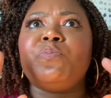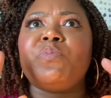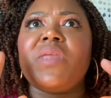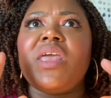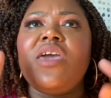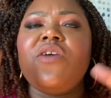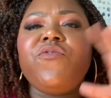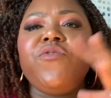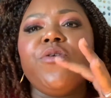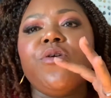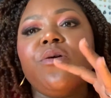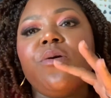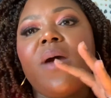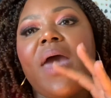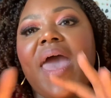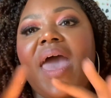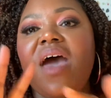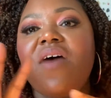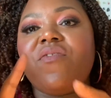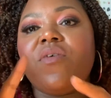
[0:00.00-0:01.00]
If you
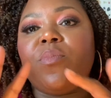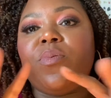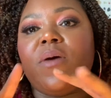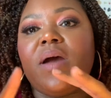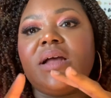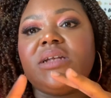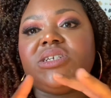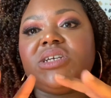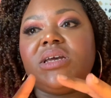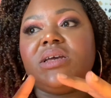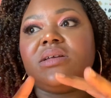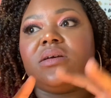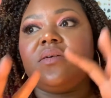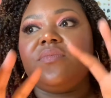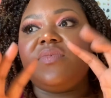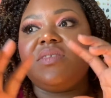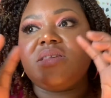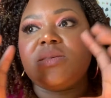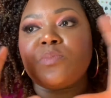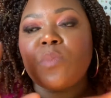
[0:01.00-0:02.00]
have a
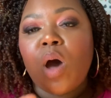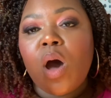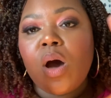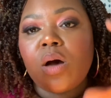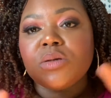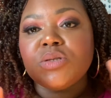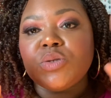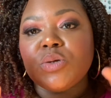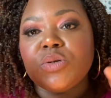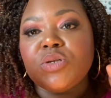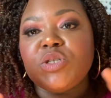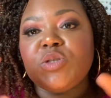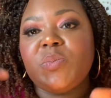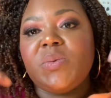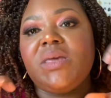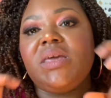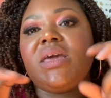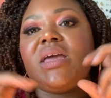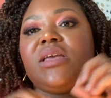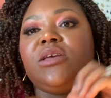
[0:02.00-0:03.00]
project small, so to
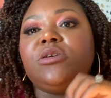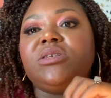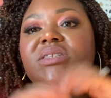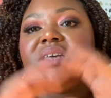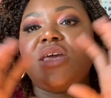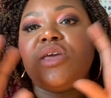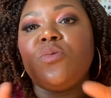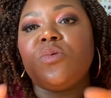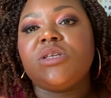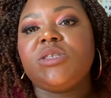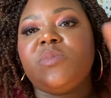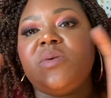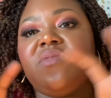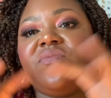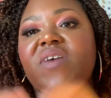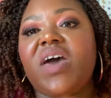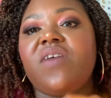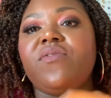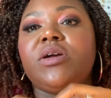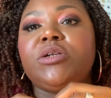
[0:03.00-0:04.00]
speak, and you're saying you want to spend
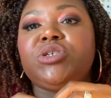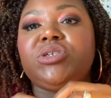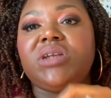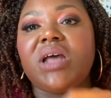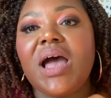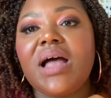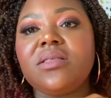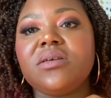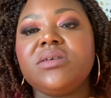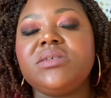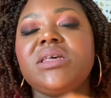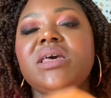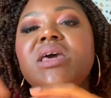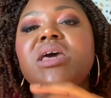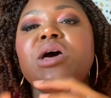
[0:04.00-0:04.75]
$500,